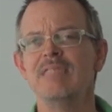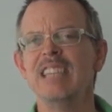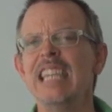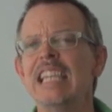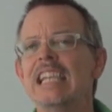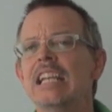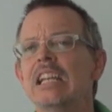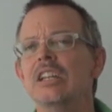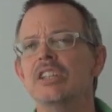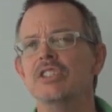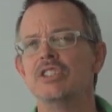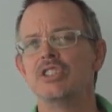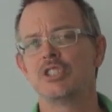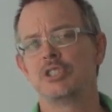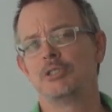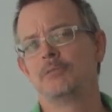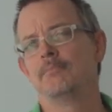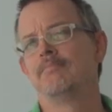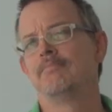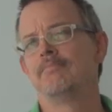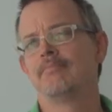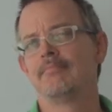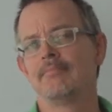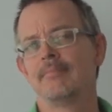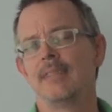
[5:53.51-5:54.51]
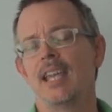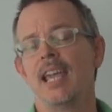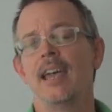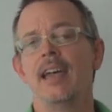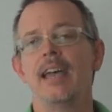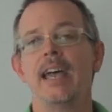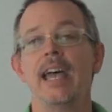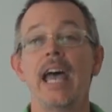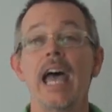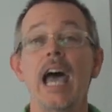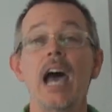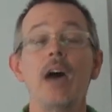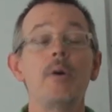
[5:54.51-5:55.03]
English.
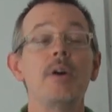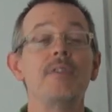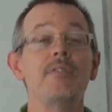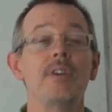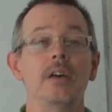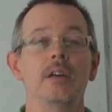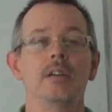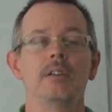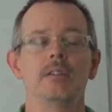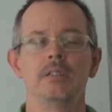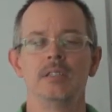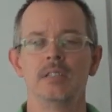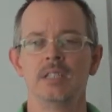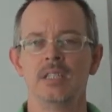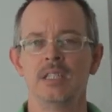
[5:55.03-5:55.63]
However,